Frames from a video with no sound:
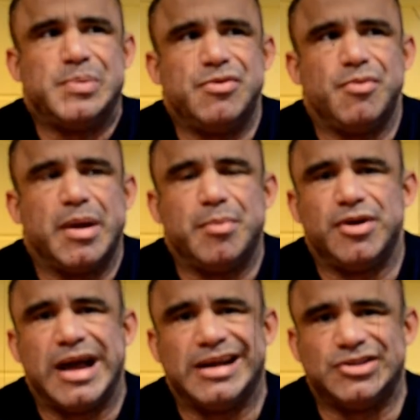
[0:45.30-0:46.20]

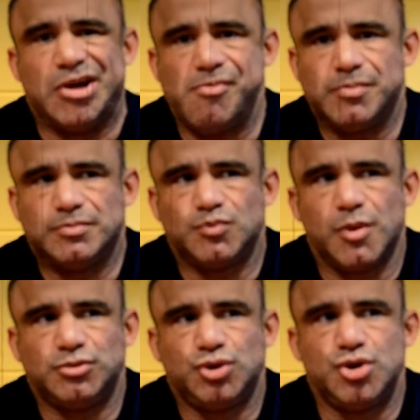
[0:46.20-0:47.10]
remembered as a
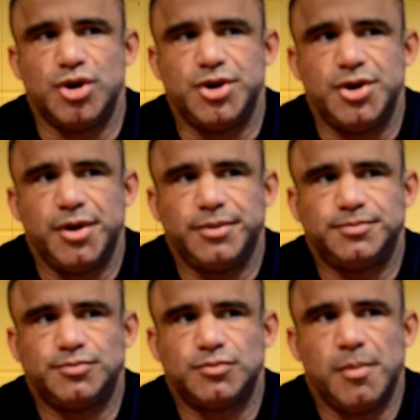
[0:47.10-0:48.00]
good
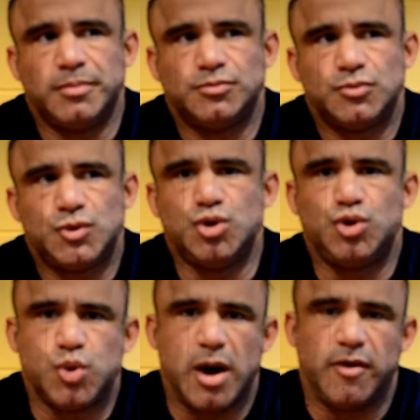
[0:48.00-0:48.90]

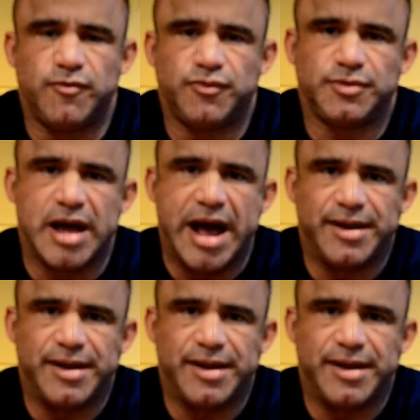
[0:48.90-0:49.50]
212 guy.